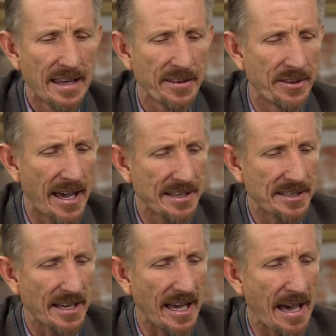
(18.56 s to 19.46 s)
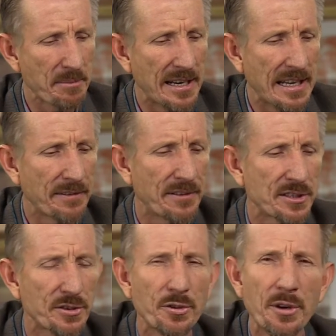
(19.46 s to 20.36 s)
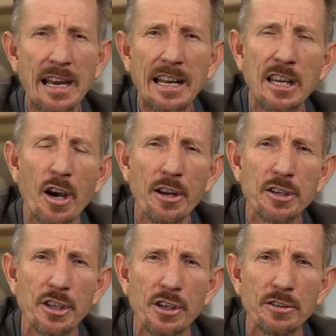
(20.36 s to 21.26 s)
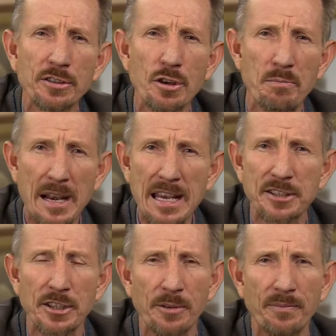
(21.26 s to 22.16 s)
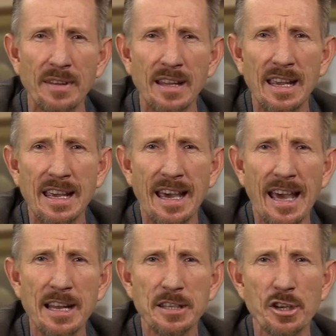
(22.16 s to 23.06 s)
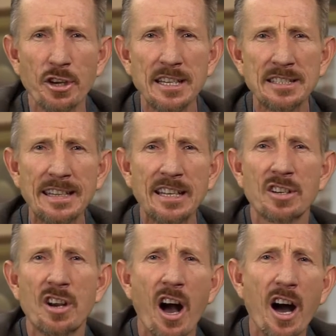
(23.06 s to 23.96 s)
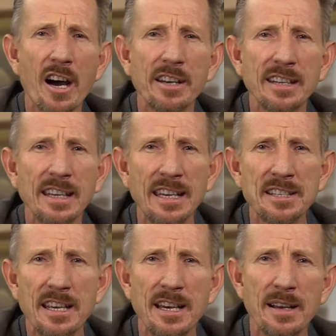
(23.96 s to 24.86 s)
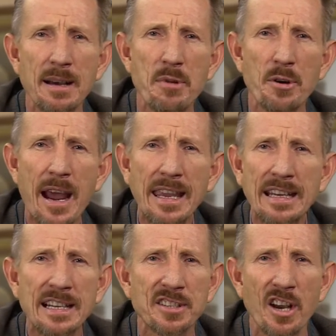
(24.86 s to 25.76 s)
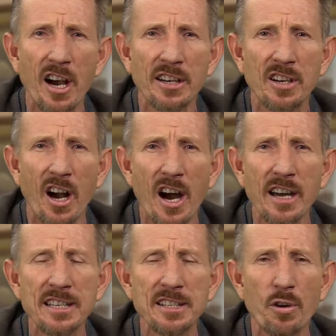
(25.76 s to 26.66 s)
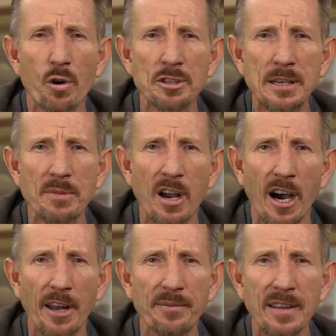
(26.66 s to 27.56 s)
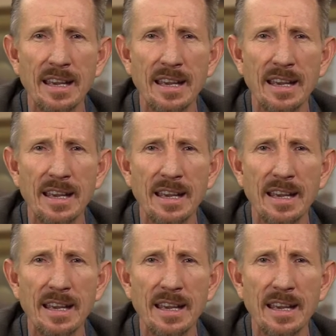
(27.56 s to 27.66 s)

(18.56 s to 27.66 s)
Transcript: that I believe is really going to bless you. And you're going to see that God is a miraculous God. God is an awesome God.